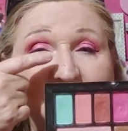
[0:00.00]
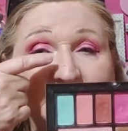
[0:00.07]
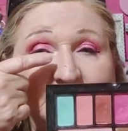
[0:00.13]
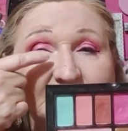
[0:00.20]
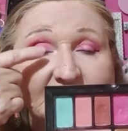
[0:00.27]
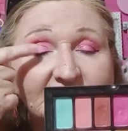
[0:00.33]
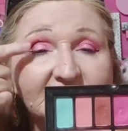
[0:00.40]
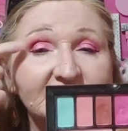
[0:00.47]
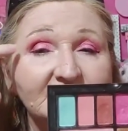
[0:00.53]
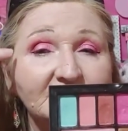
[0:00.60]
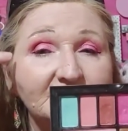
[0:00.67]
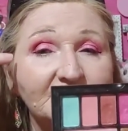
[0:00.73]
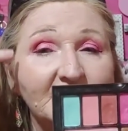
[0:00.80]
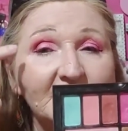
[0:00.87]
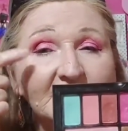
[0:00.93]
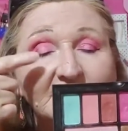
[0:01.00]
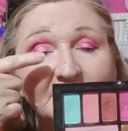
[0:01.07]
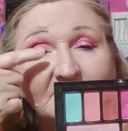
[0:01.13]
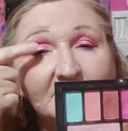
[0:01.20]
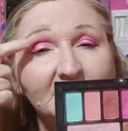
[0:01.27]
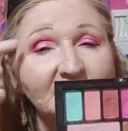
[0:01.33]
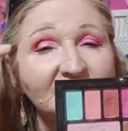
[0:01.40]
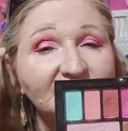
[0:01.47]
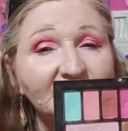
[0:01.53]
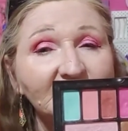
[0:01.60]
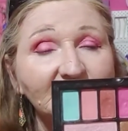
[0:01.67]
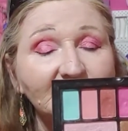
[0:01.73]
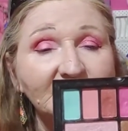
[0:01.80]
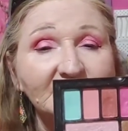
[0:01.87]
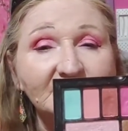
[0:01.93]
on the inner part and almost all
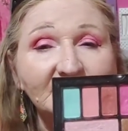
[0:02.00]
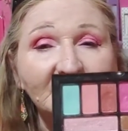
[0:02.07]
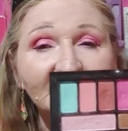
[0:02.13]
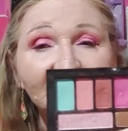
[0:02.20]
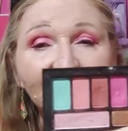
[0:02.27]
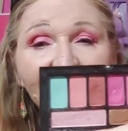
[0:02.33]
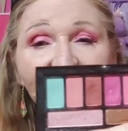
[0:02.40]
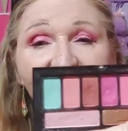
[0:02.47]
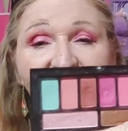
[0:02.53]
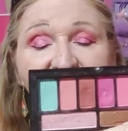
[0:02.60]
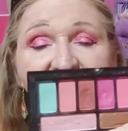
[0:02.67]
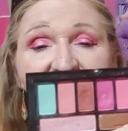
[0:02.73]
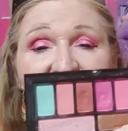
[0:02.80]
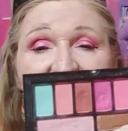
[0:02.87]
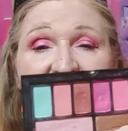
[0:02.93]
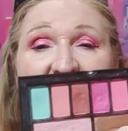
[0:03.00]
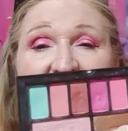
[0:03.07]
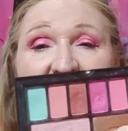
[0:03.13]
the way across my lid,